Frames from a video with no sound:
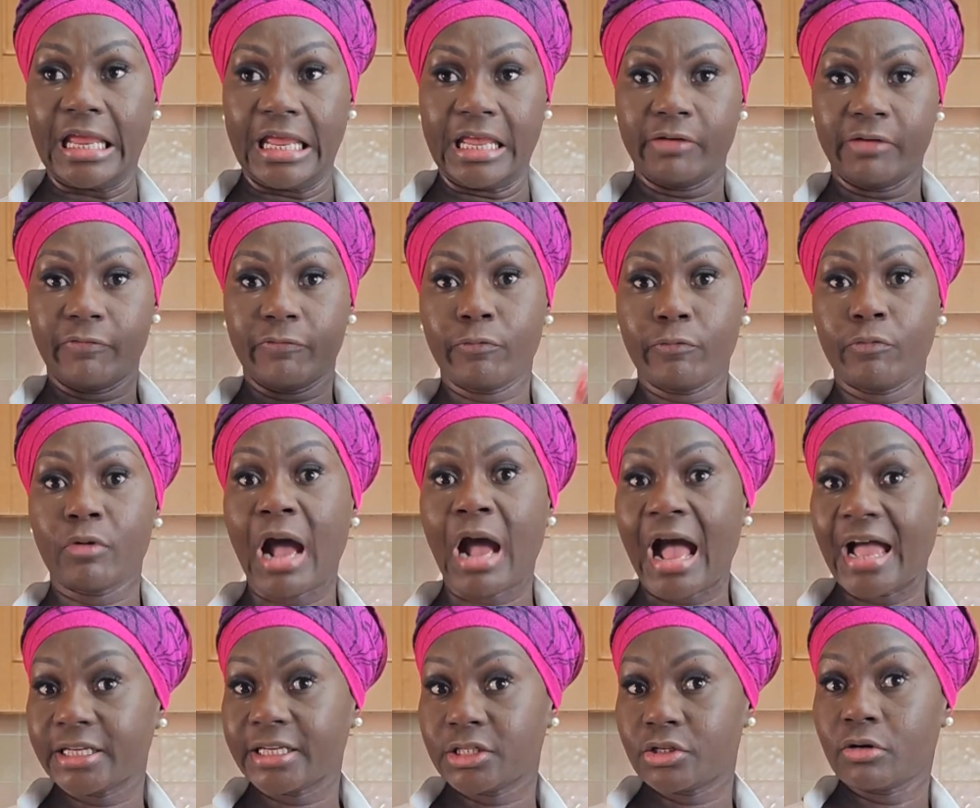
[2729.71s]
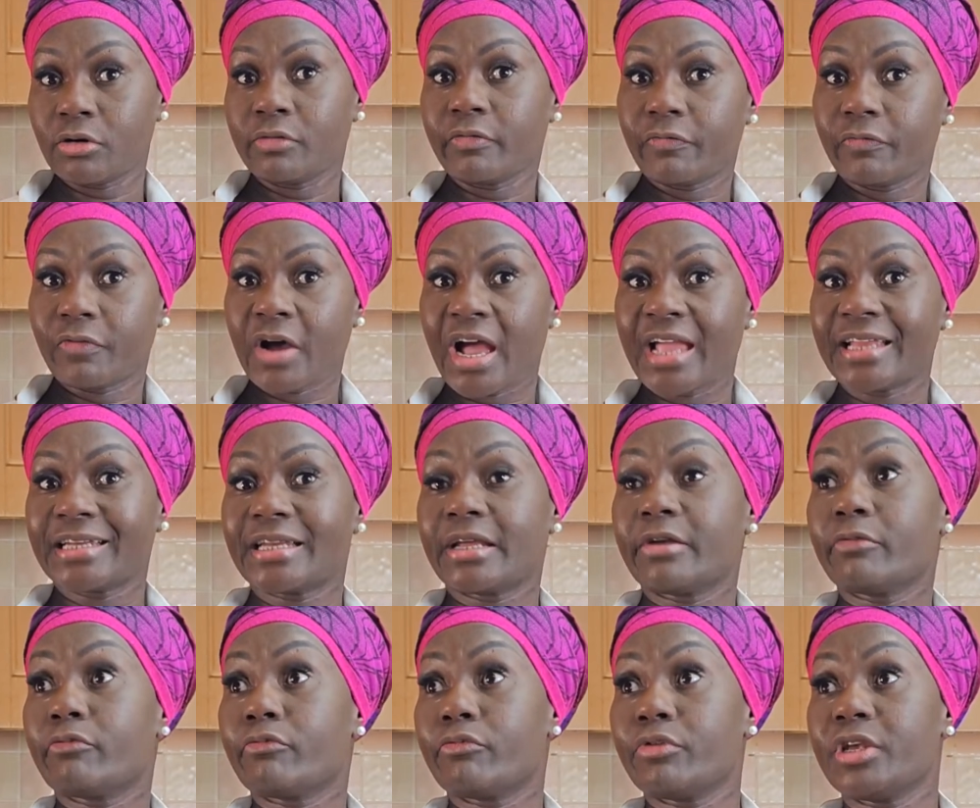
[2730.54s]
if I don't find
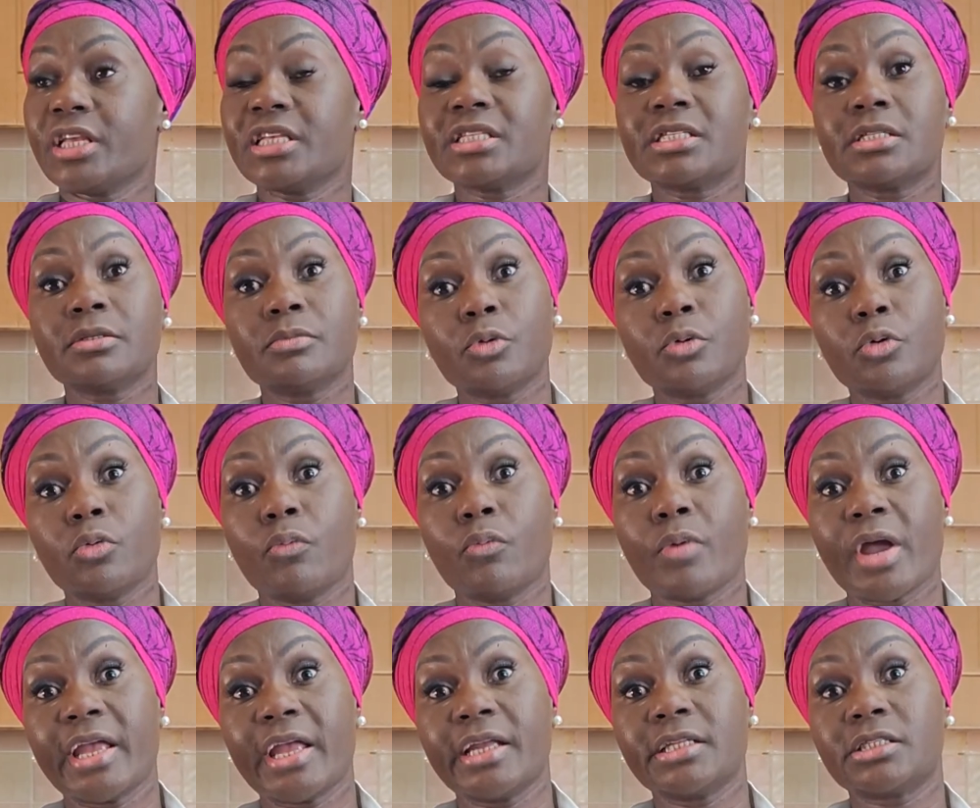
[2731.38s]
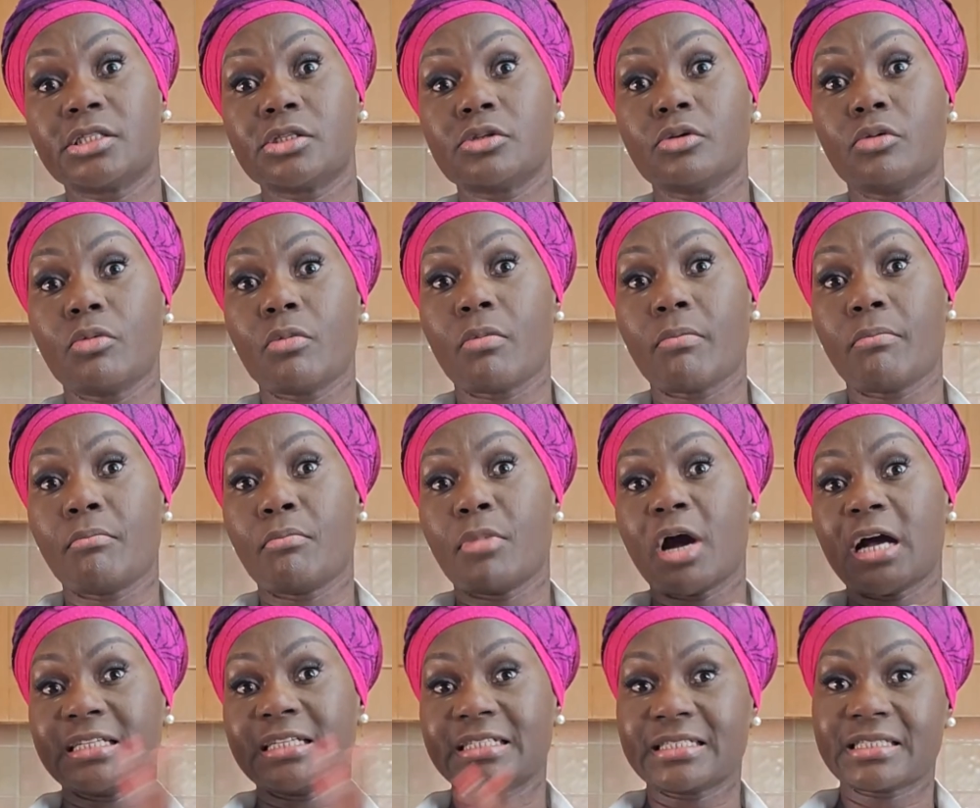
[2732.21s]
a reasonable way to
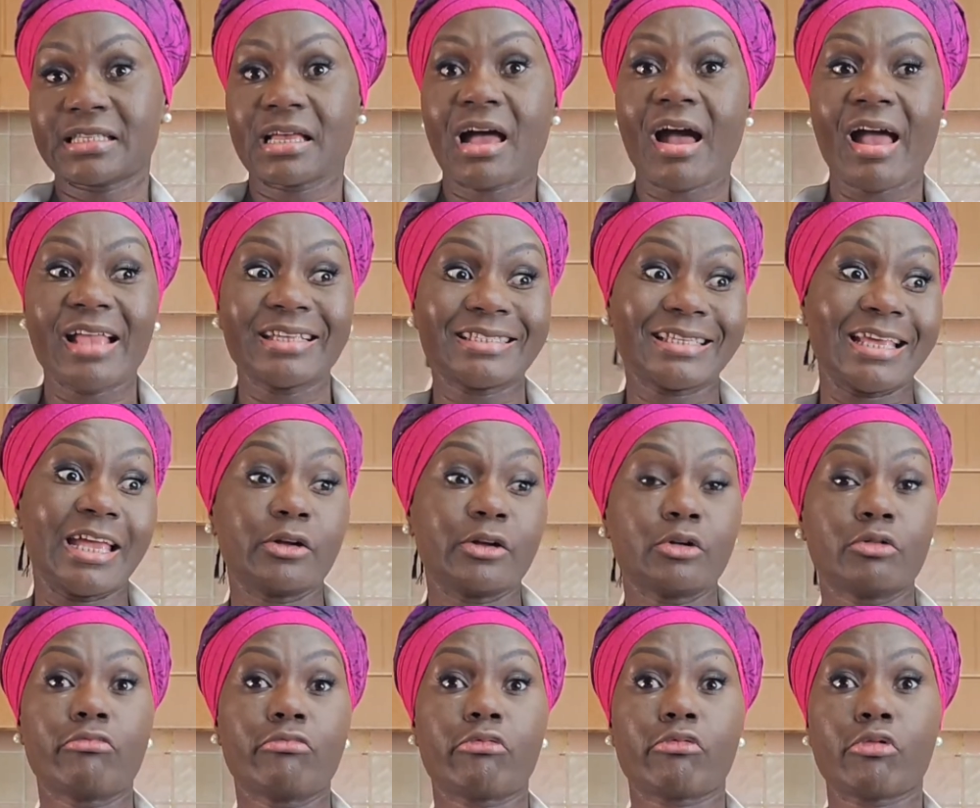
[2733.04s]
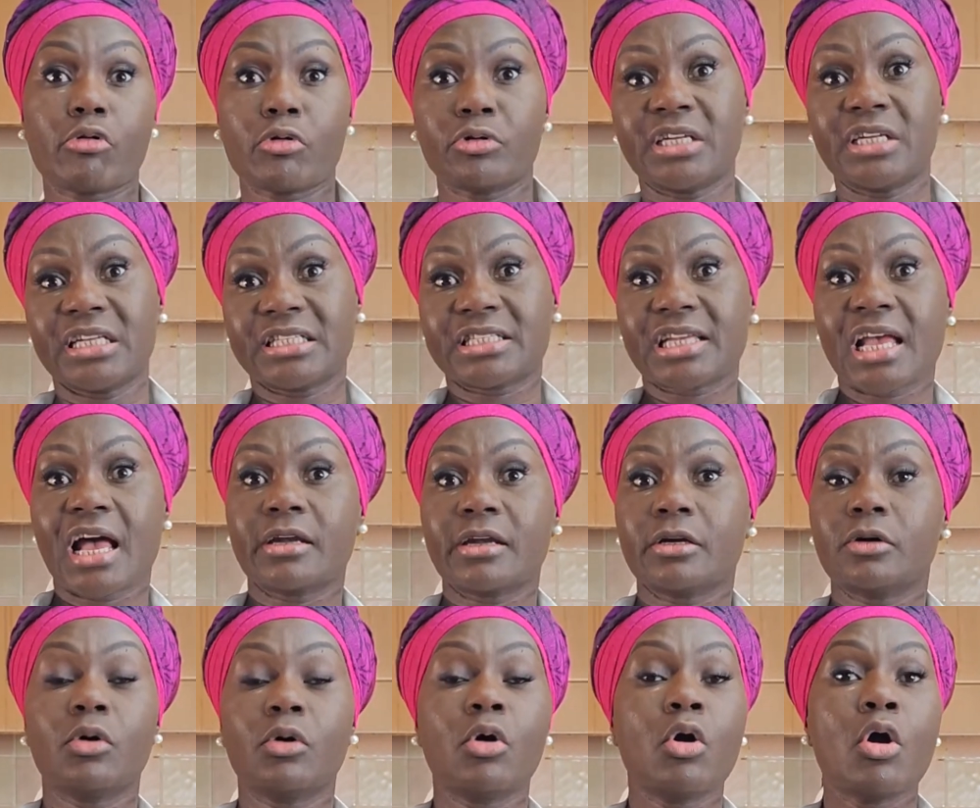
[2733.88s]
monetize and grow the
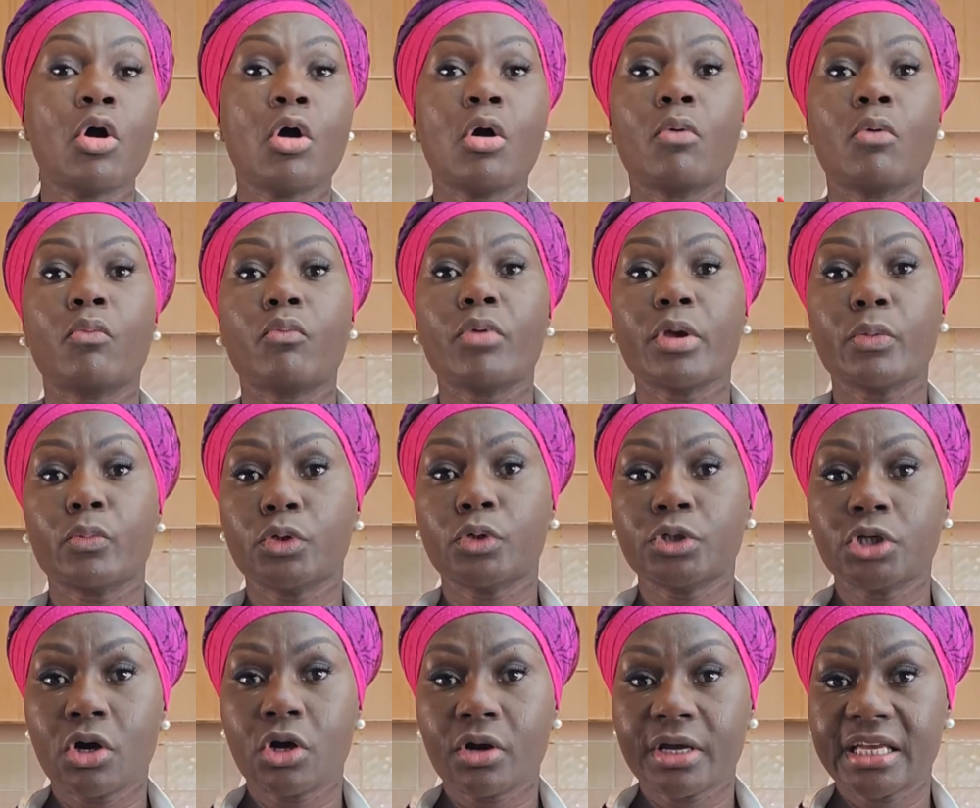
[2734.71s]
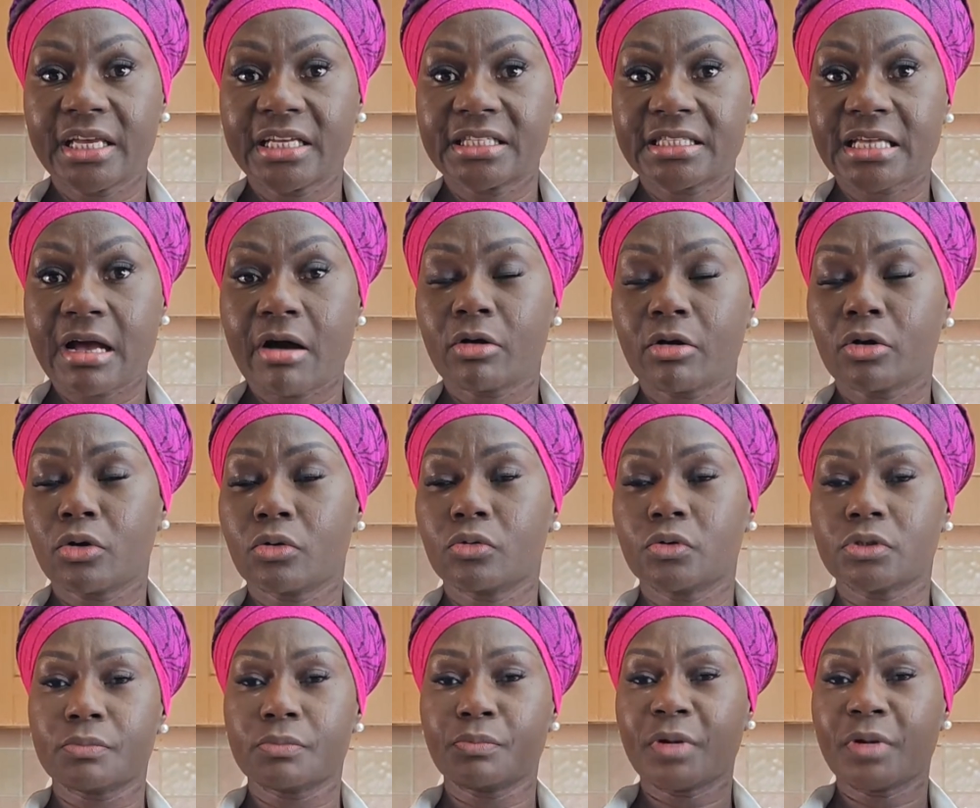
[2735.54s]
channel, we will not hit our goals.